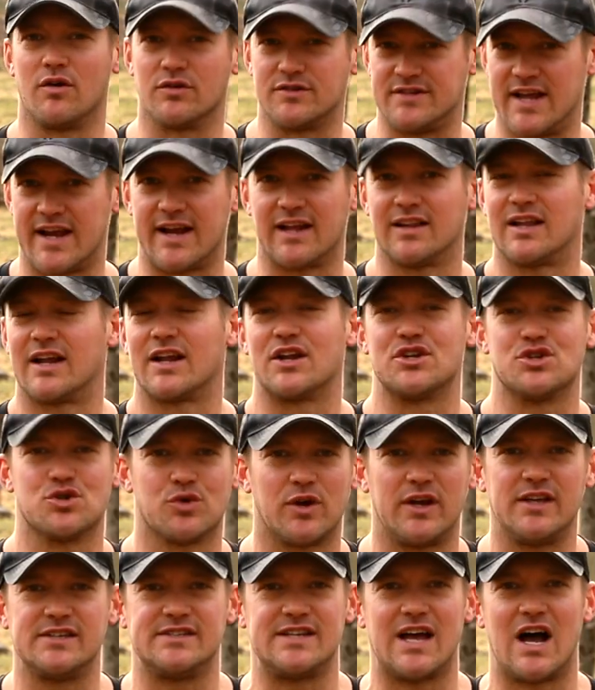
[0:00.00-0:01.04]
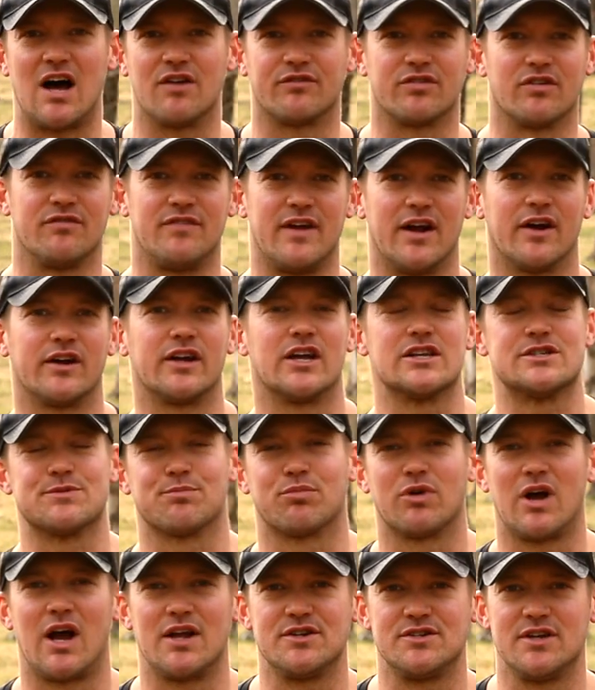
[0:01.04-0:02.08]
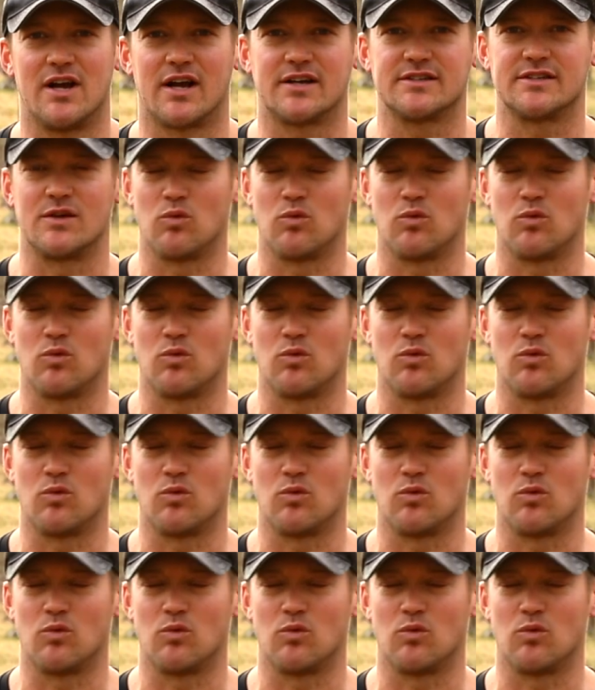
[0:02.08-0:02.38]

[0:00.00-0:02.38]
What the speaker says: taking a lot of trees down for various projects.